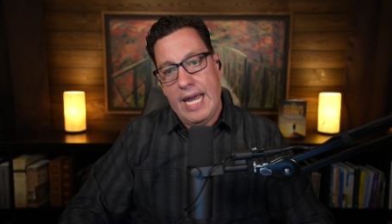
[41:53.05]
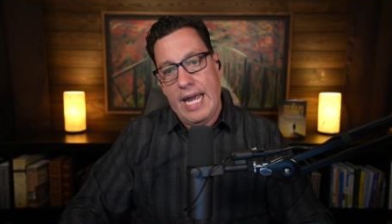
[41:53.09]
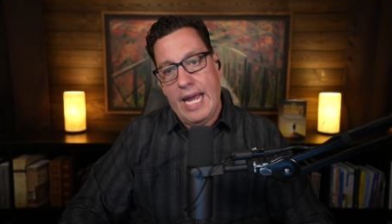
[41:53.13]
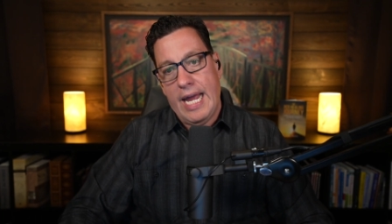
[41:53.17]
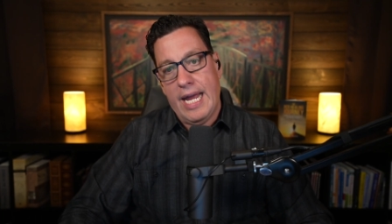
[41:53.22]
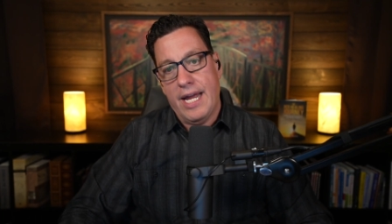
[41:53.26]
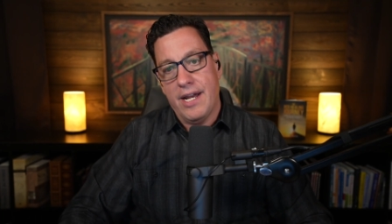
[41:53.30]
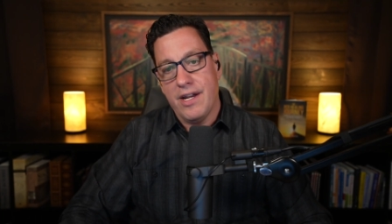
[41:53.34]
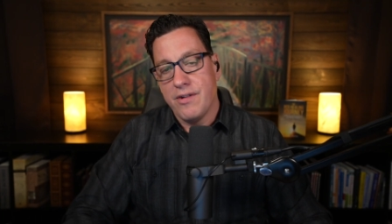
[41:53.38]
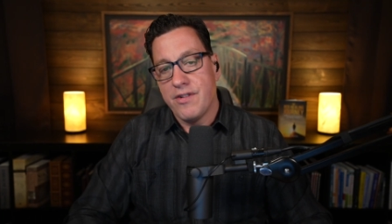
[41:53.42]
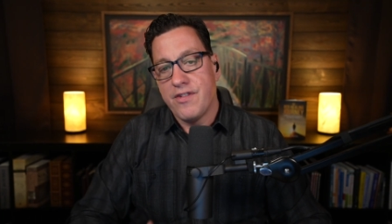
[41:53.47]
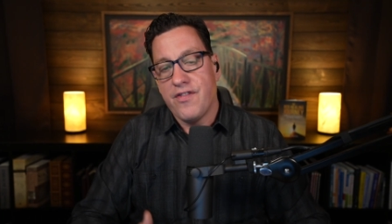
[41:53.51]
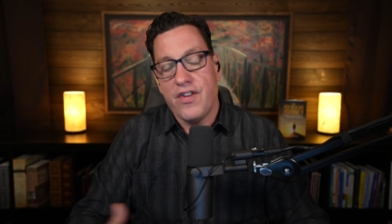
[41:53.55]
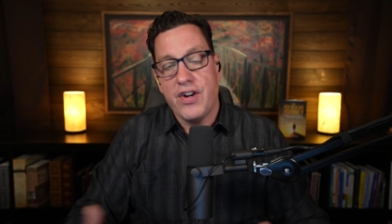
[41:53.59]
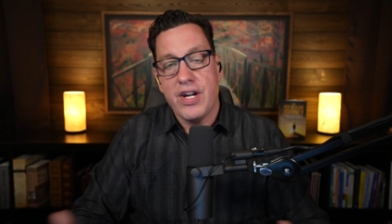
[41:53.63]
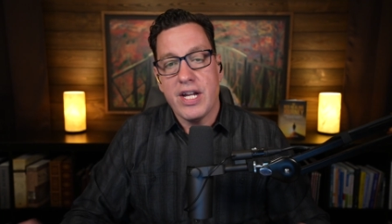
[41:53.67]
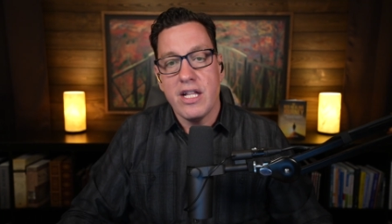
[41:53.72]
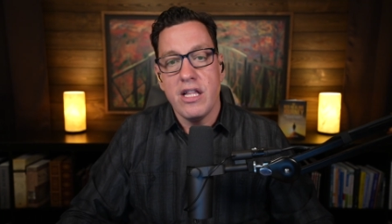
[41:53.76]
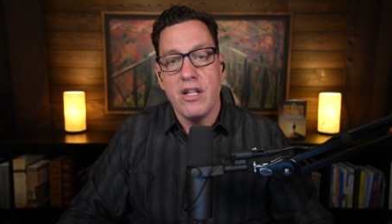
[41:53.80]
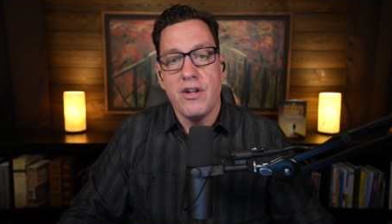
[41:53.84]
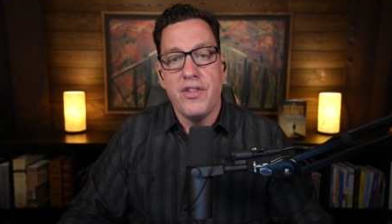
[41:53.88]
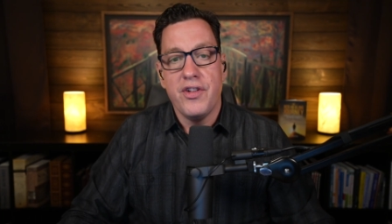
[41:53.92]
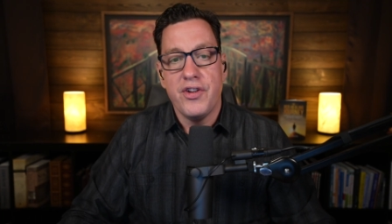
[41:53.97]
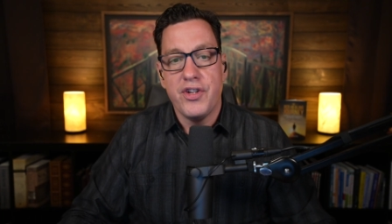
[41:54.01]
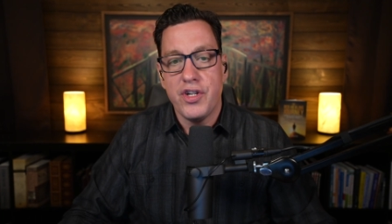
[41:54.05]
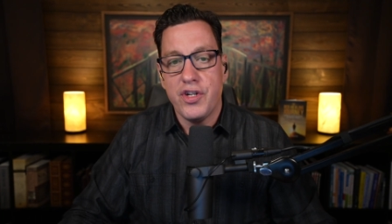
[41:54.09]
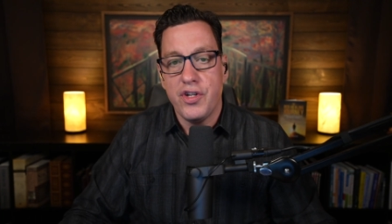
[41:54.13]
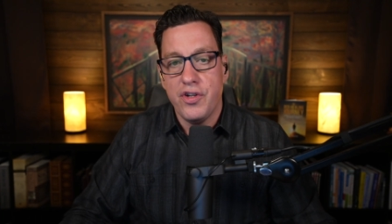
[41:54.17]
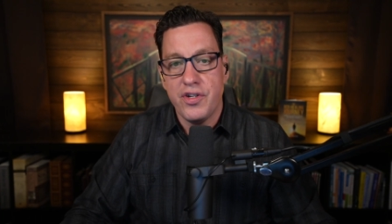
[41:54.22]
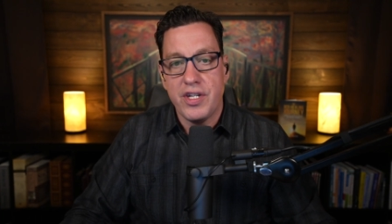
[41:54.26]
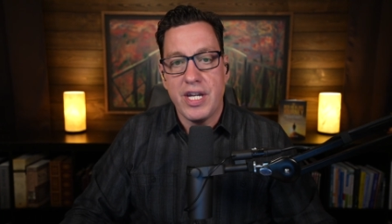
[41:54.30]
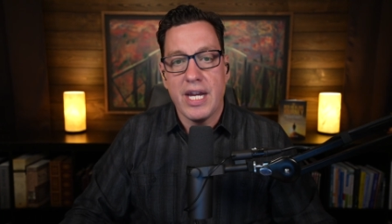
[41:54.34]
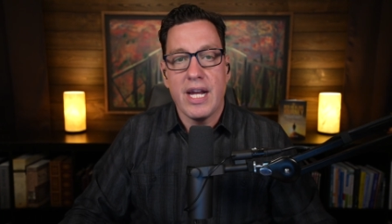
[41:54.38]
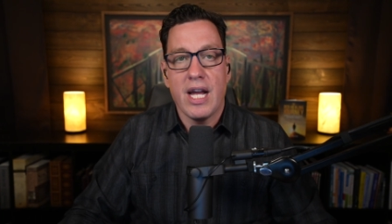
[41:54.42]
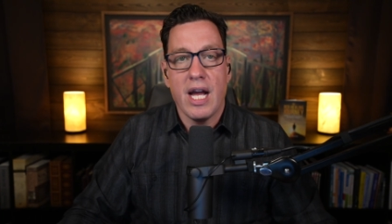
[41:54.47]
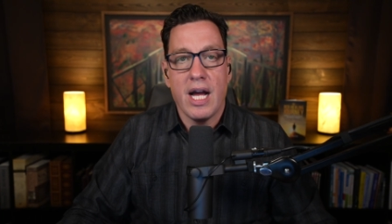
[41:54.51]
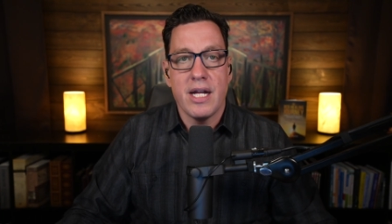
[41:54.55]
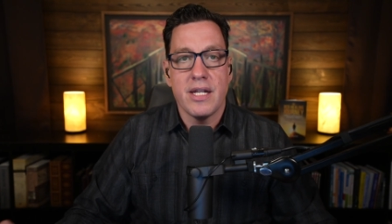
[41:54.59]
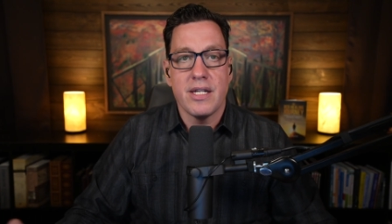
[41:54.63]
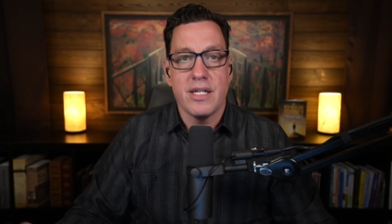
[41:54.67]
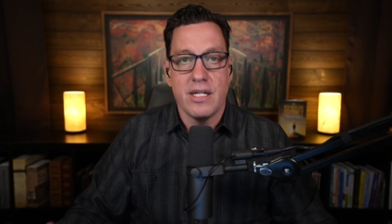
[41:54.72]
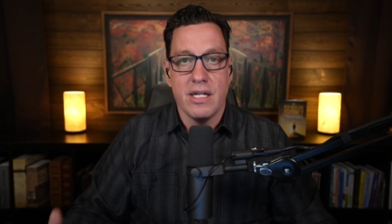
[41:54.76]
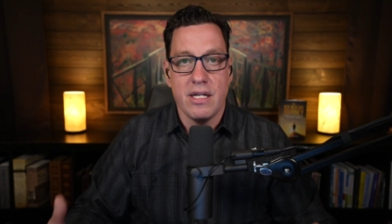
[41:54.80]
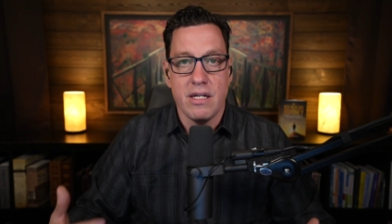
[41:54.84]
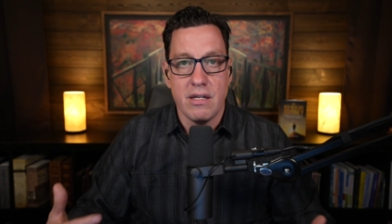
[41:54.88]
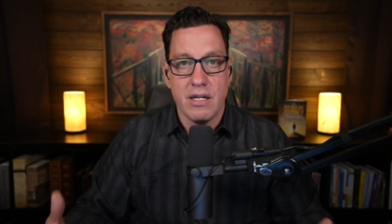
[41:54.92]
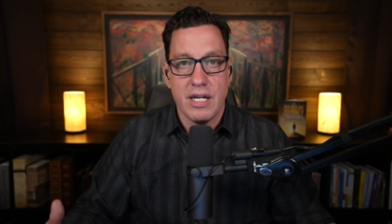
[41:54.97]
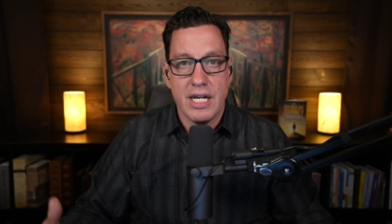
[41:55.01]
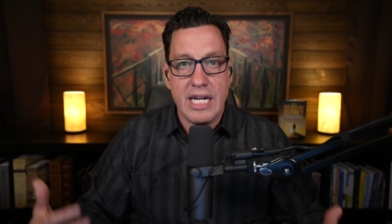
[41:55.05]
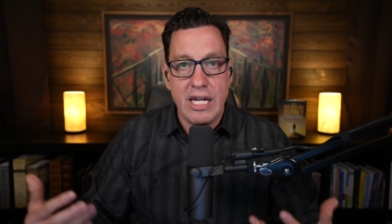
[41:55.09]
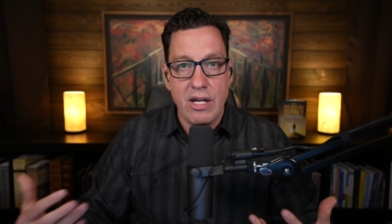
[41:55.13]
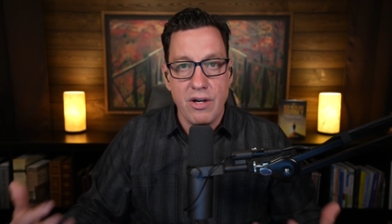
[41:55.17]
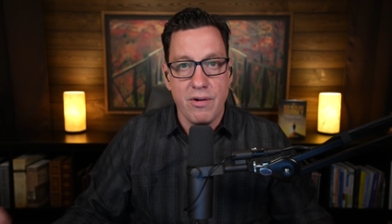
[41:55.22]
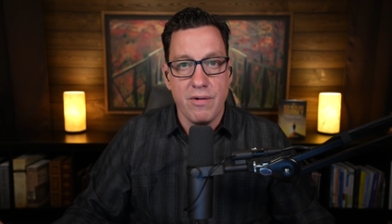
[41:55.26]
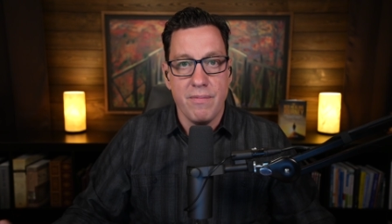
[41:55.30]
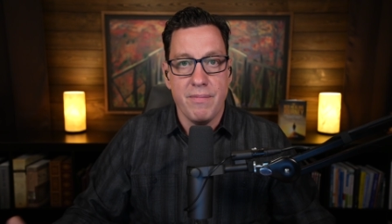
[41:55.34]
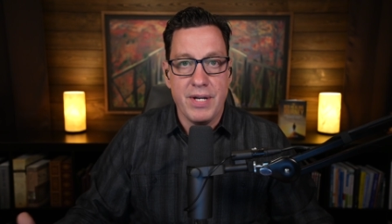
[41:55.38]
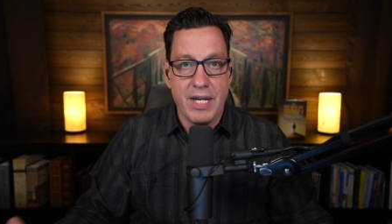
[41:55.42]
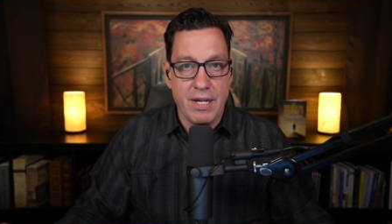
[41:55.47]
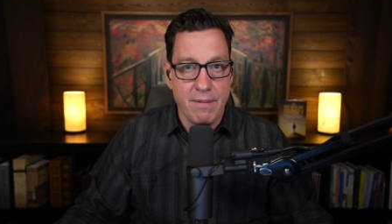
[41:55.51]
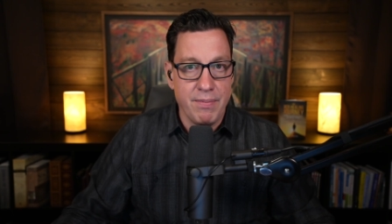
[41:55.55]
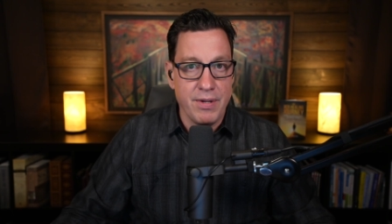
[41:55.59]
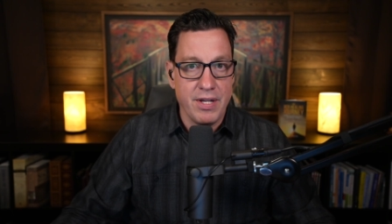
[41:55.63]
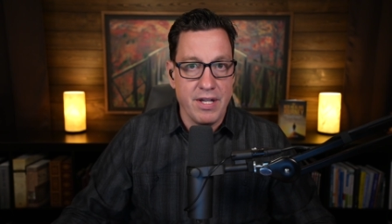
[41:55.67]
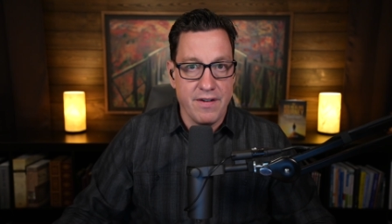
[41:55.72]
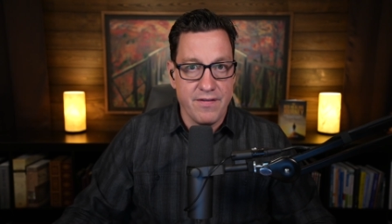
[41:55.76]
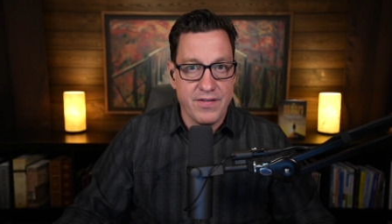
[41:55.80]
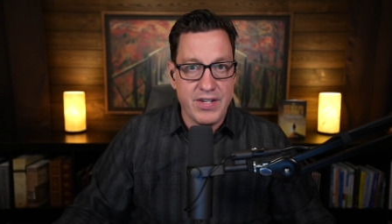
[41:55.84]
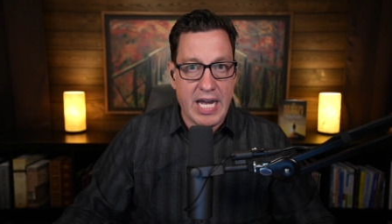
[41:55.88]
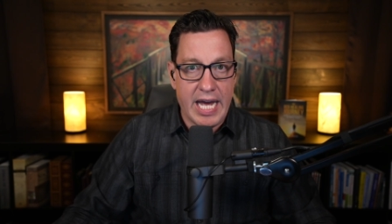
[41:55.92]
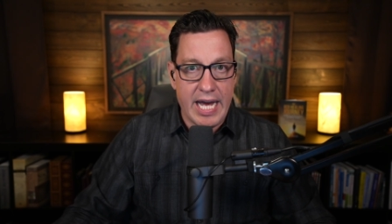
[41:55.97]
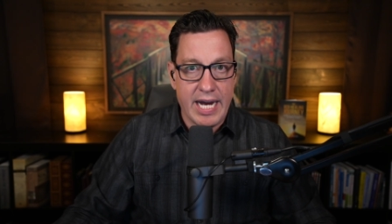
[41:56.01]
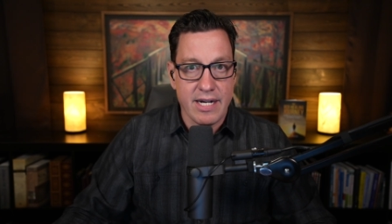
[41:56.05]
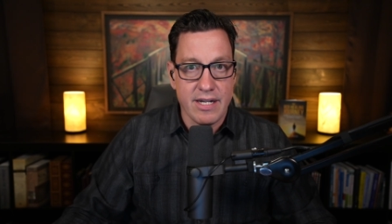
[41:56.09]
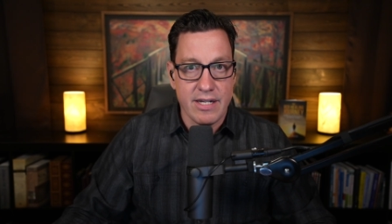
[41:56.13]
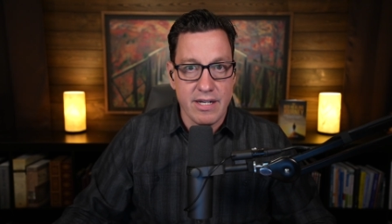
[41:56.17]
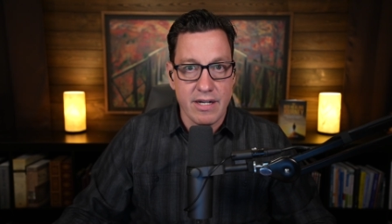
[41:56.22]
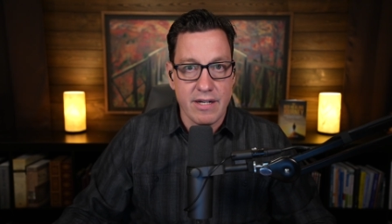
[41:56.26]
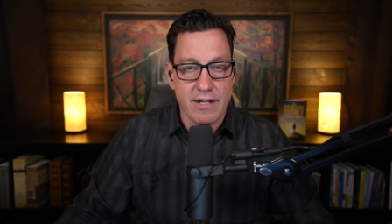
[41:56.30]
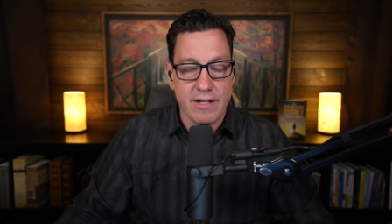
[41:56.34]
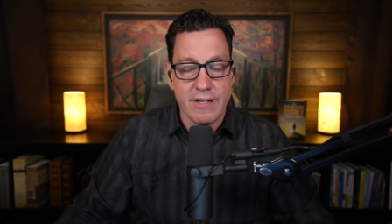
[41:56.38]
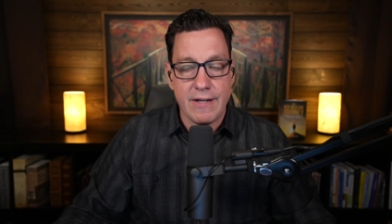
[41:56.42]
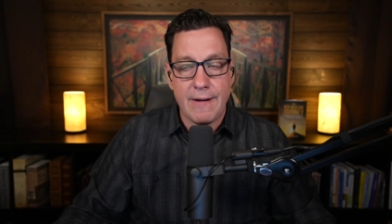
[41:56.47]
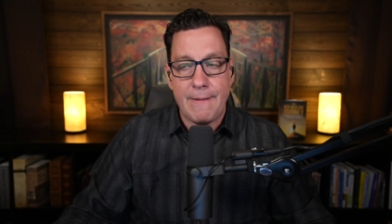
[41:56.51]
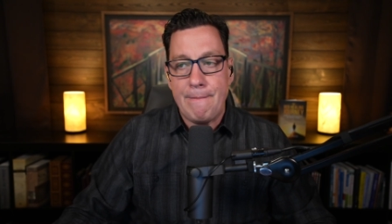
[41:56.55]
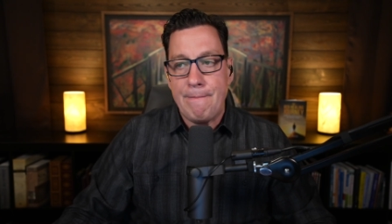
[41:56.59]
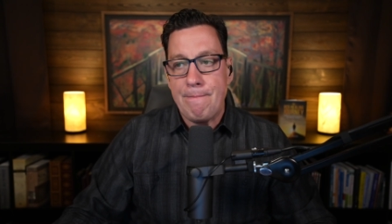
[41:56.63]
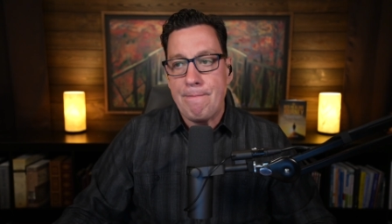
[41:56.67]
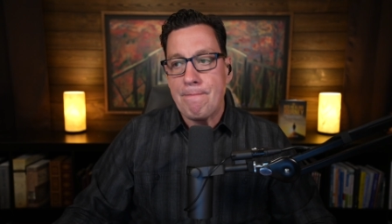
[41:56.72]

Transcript: And it was very clear they're just using constant guilt manipulative tactics.